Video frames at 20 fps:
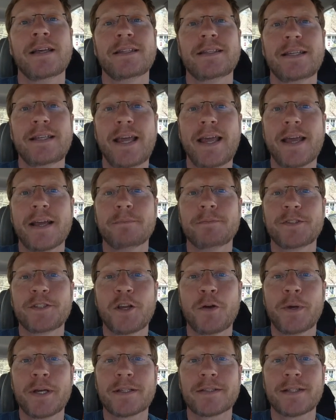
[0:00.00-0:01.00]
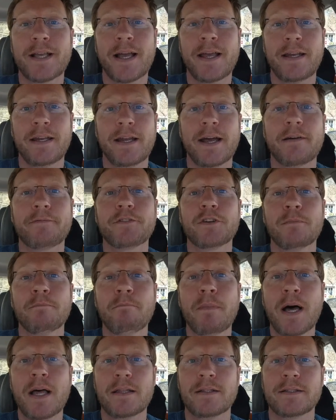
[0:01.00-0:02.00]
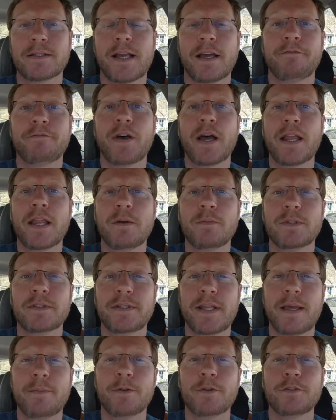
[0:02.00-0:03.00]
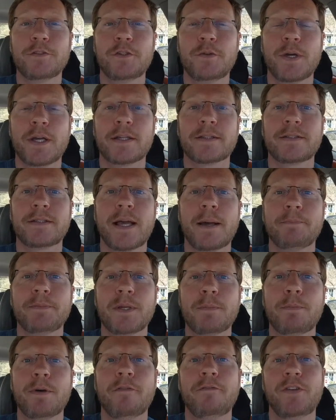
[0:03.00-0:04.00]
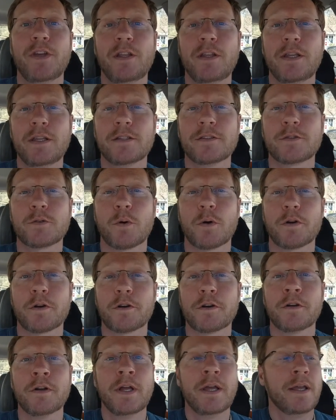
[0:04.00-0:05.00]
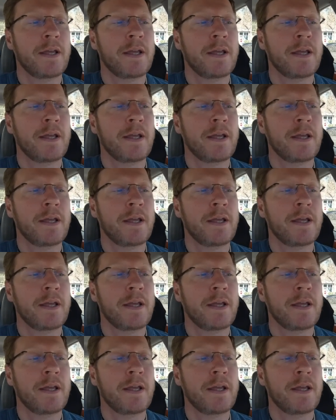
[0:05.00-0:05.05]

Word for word: Today, I'm so excited. After months, I finally was able to accept a Pavilions order.